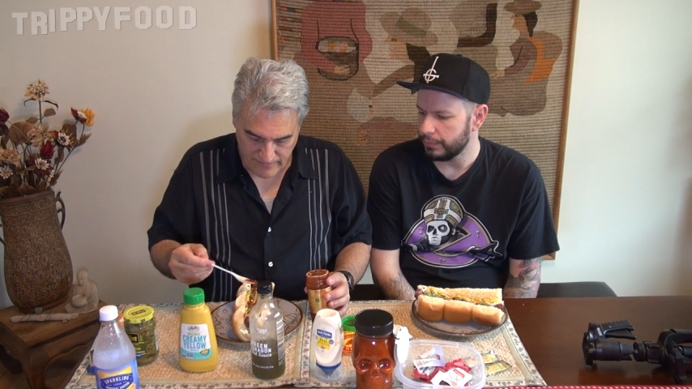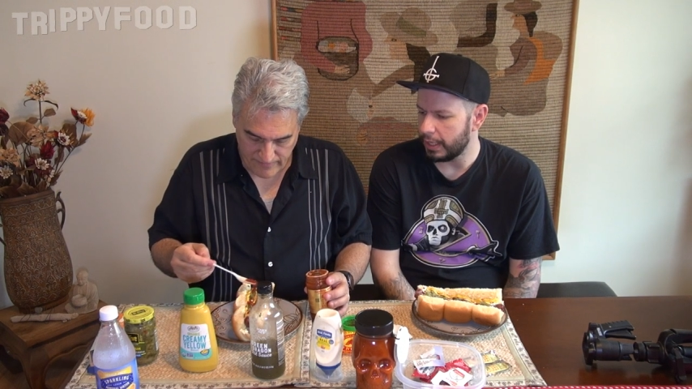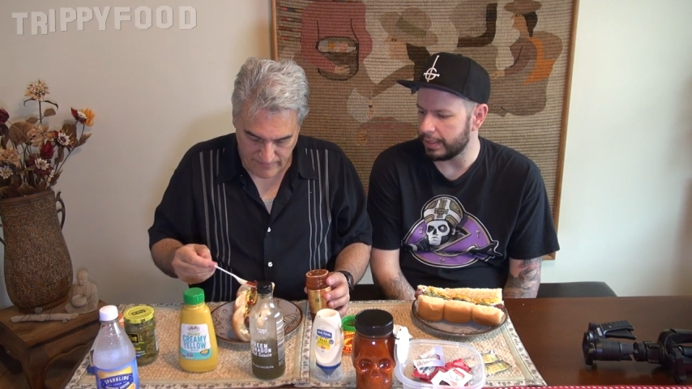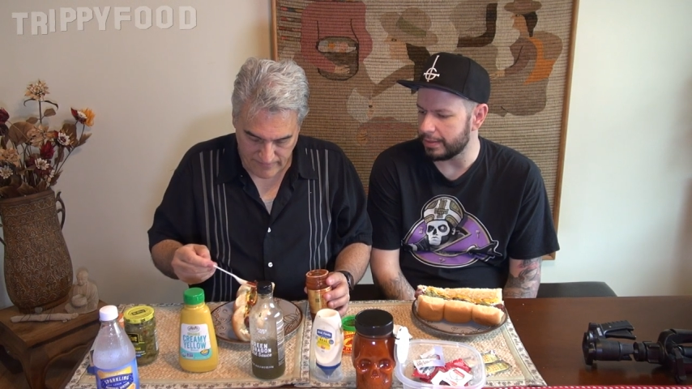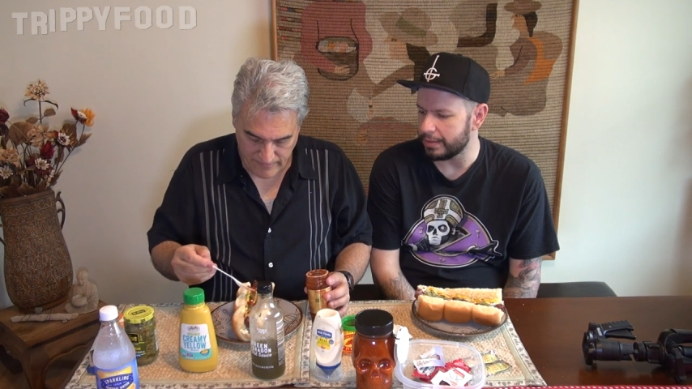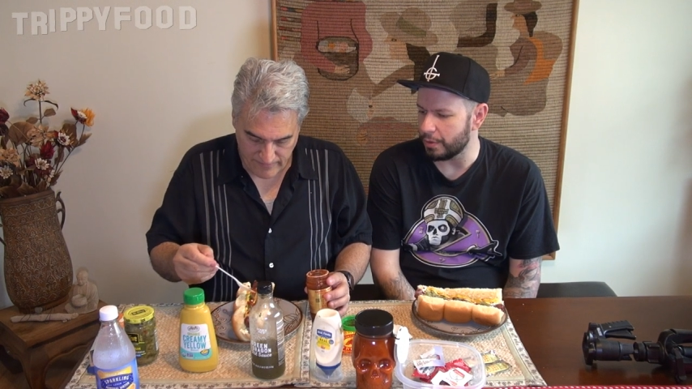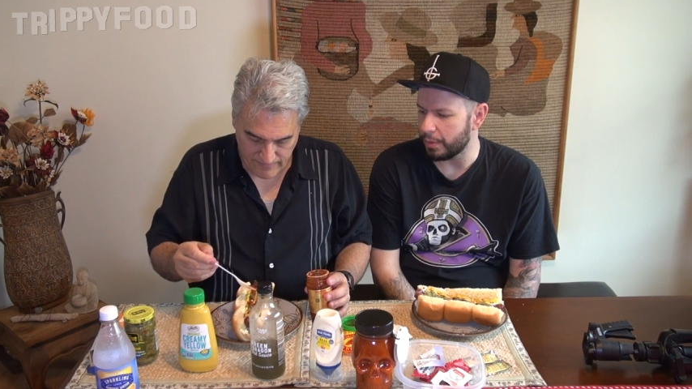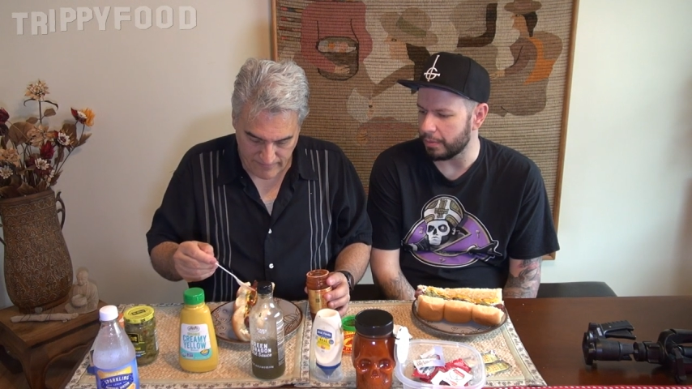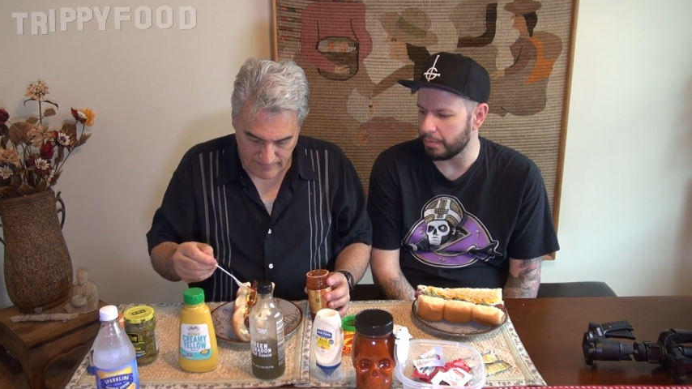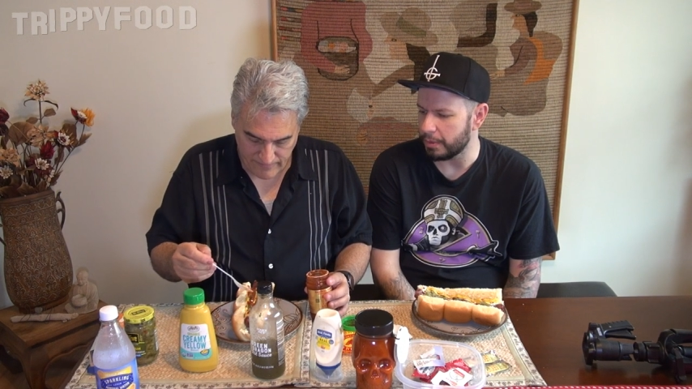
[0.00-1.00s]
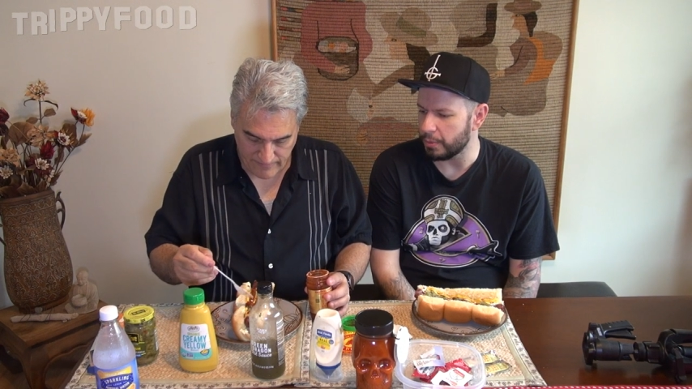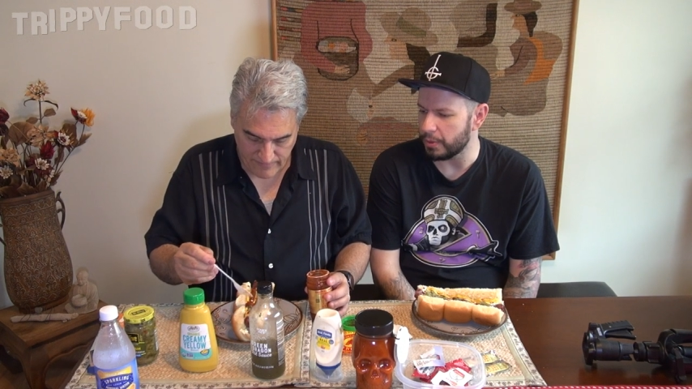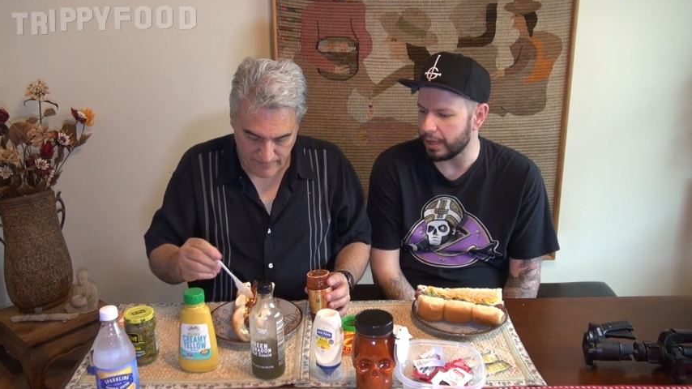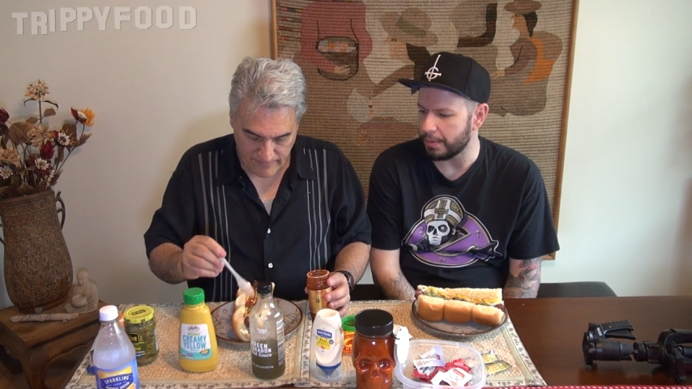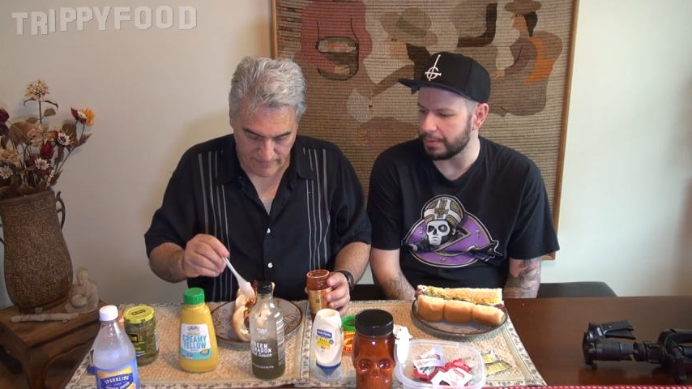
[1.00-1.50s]
Speaker 1: I think it's so weird when
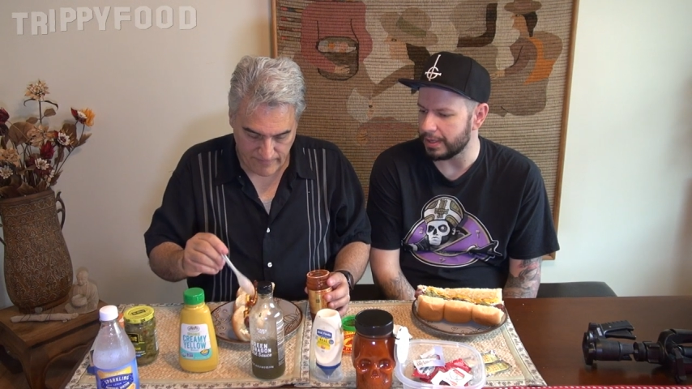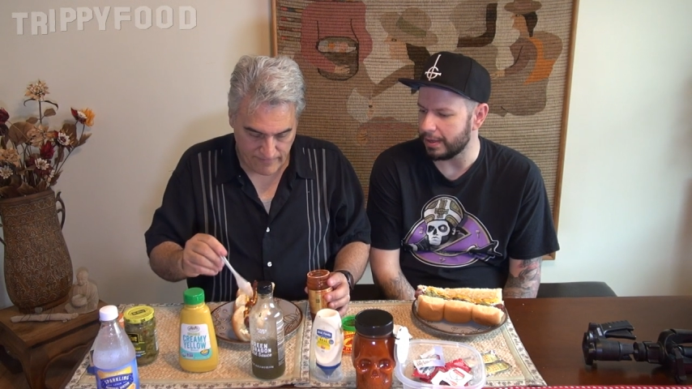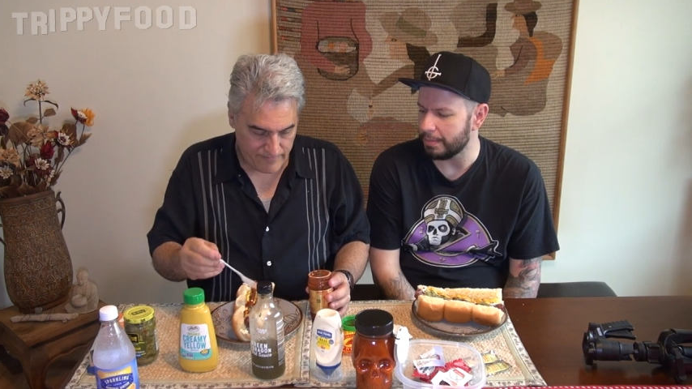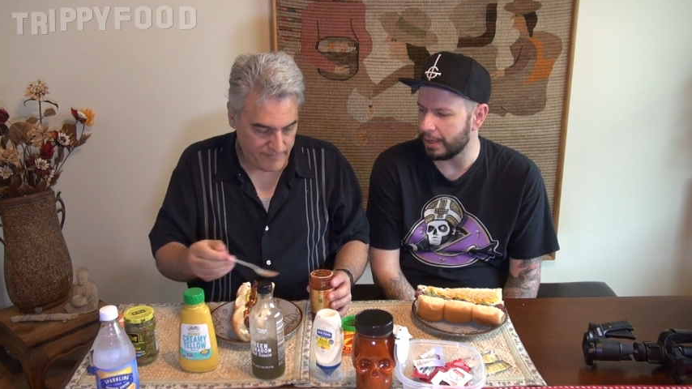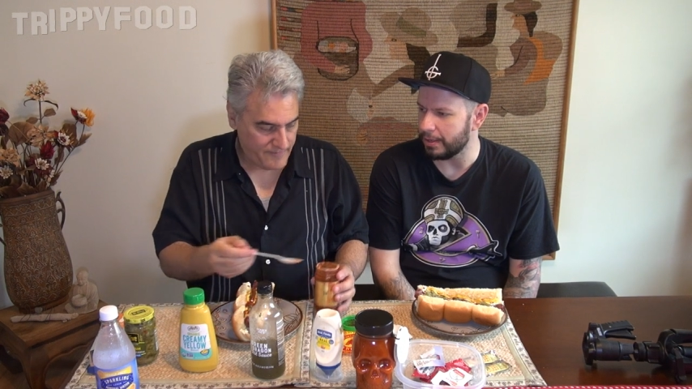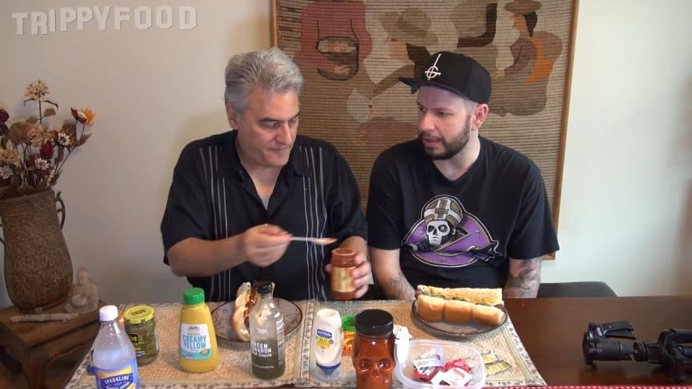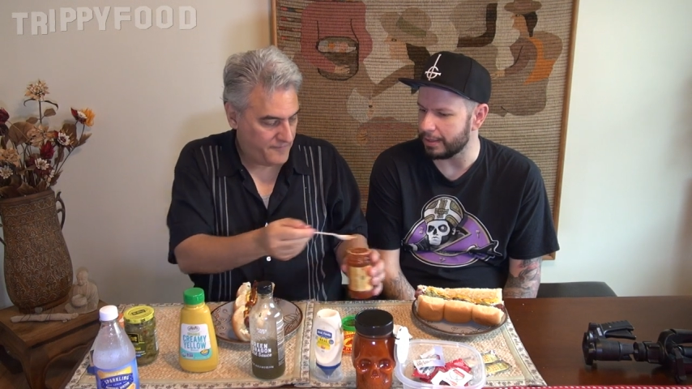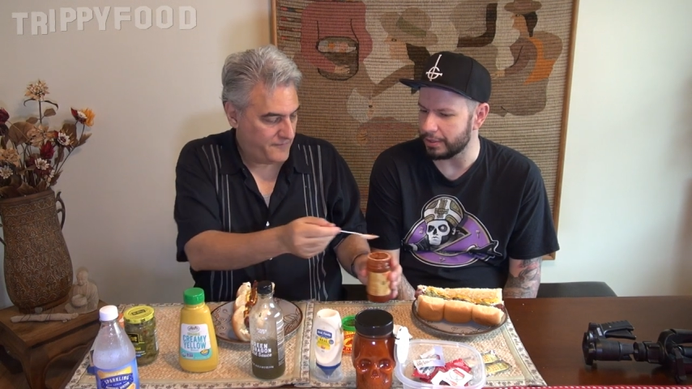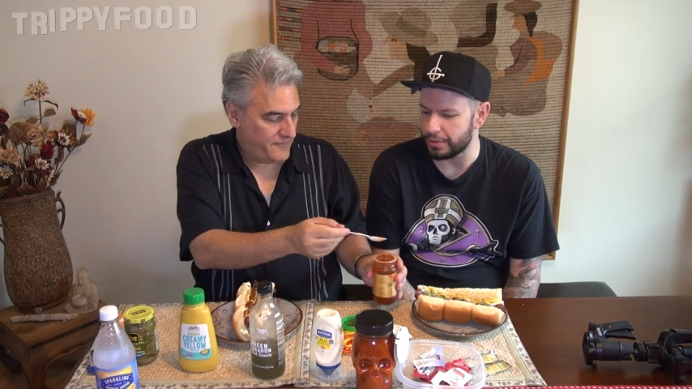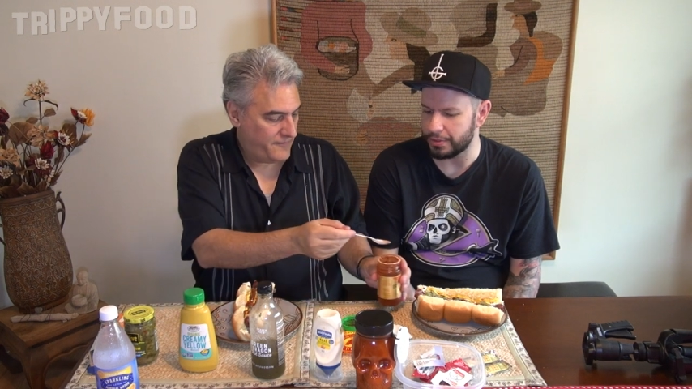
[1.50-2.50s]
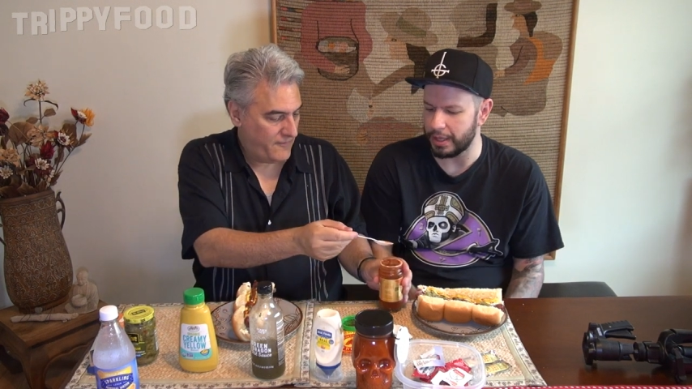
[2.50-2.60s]
people get upset about like this,